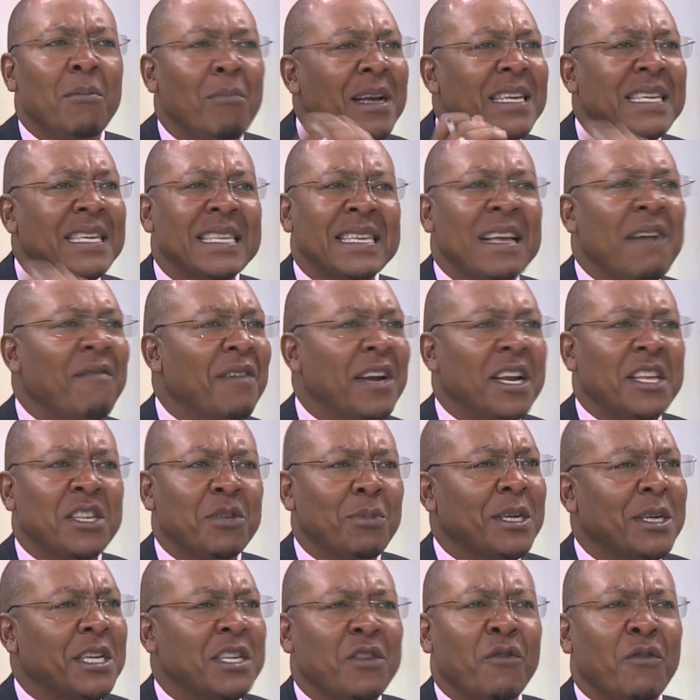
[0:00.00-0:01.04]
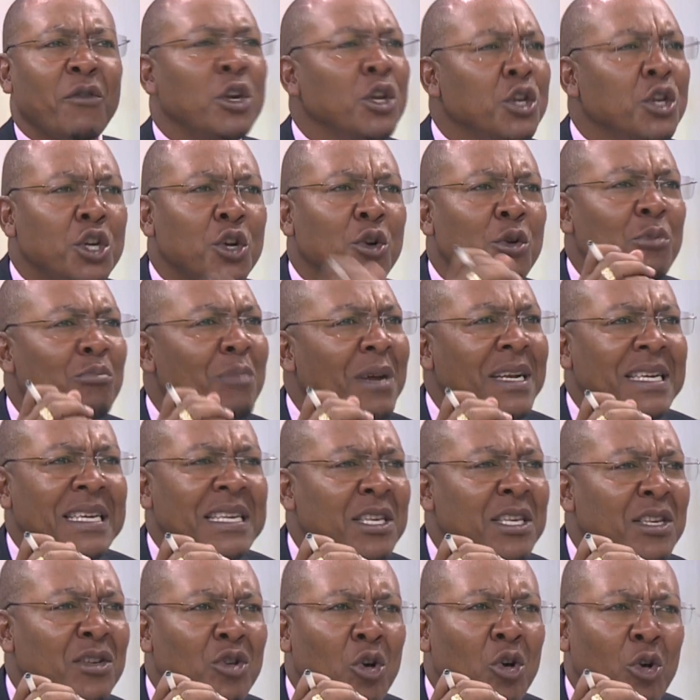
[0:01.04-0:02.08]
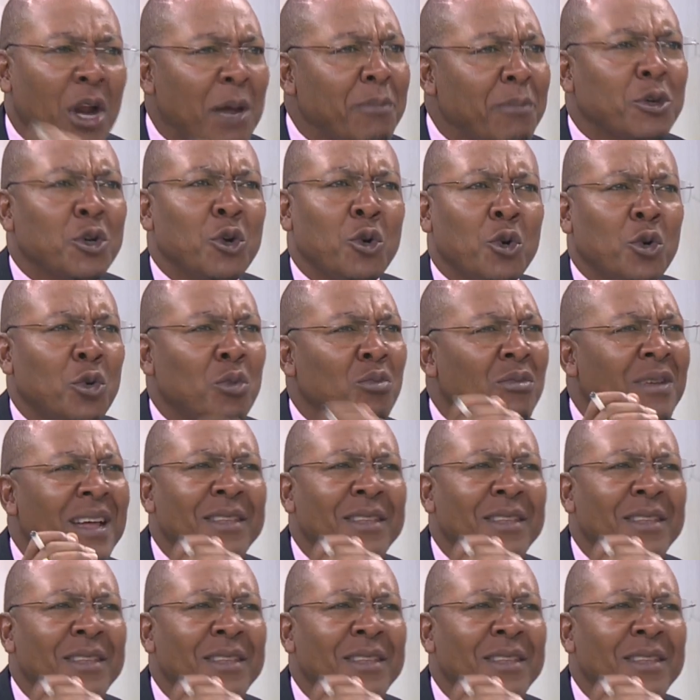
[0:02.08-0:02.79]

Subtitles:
matters governance, matters devolution, matters corruption.